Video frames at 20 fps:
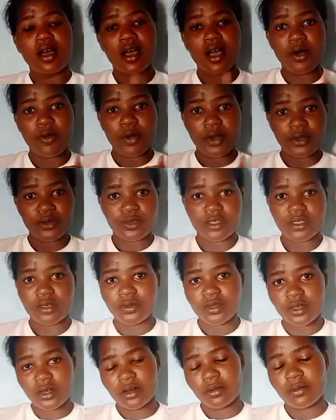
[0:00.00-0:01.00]
Our new
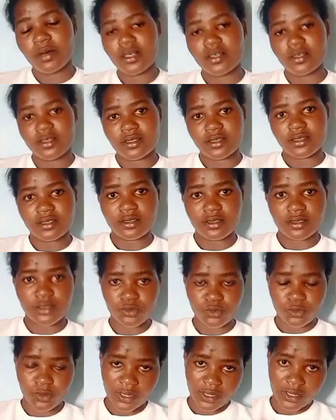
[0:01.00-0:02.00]

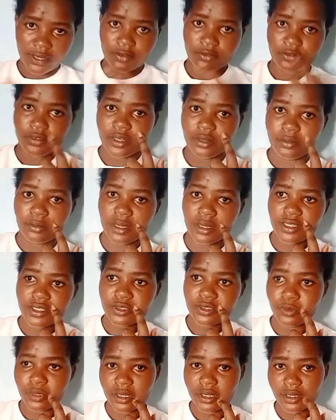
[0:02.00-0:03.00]
subscribers, welcome very
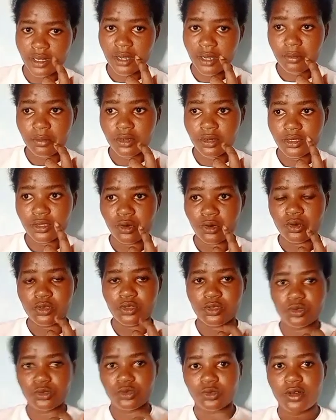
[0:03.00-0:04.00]
much. We are humbled
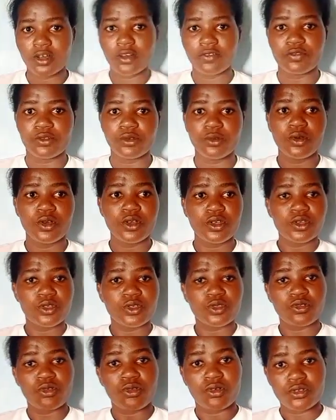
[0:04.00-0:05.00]
also to have you.
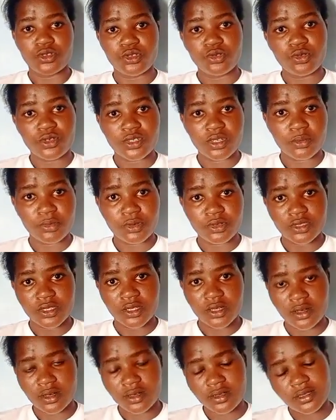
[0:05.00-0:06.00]
So continue
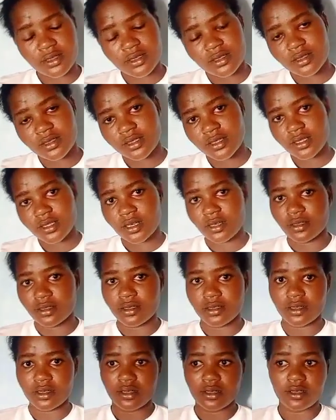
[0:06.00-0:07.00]
supporting us.
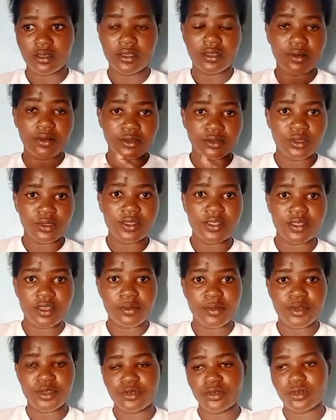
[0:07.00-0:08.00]
And in our today's
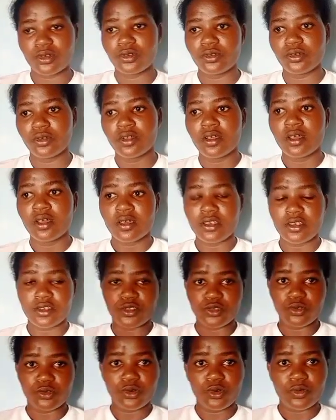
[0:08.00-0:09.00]
episode,
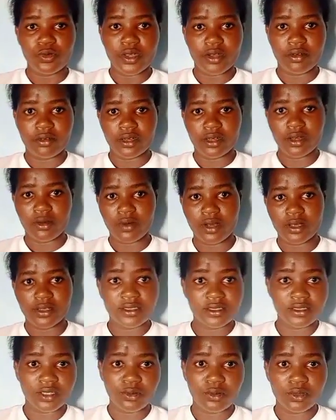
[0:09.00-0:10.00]
as you know, we are in our
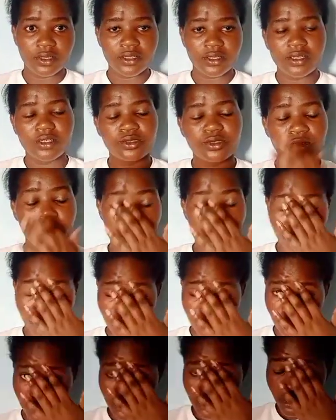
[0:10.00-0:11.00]
Easter holiday. So in our
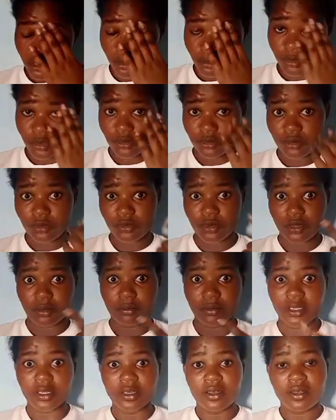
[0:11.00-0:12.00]
today's episode, we'll
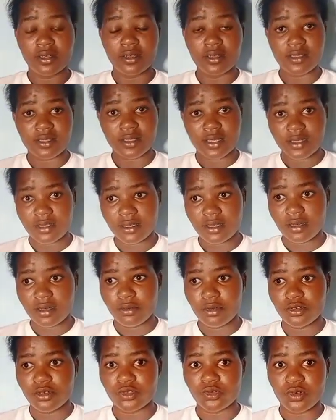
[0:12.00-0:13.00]
be discussing
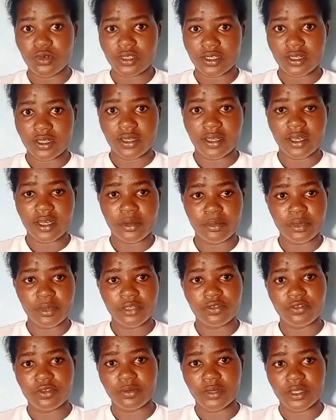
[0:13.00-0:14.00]
about what really
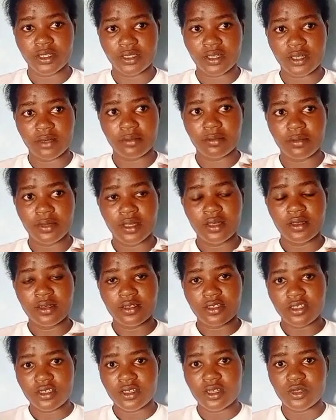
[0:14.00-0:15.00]
happened from the time
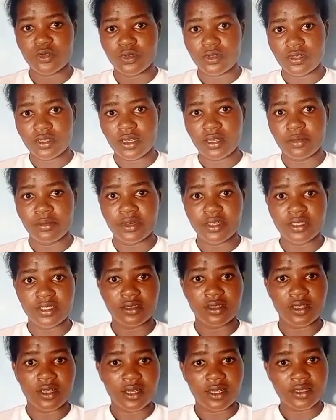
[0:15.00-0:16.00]
Jesus was
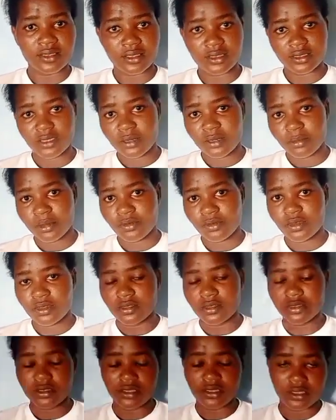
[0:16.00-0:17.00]
celebrating the Last Supper with
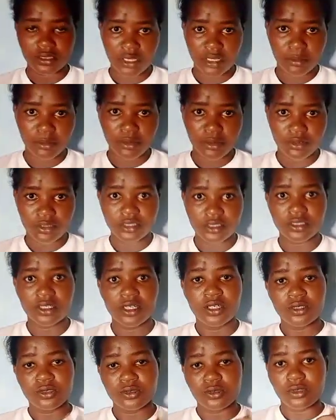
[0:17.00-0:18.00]
his disciples
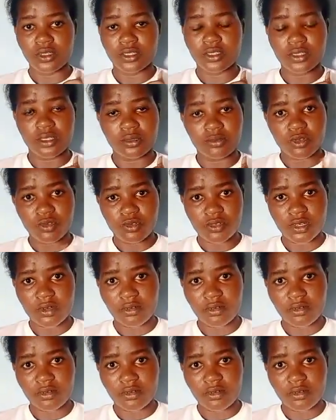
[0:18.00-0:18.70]
to the time he was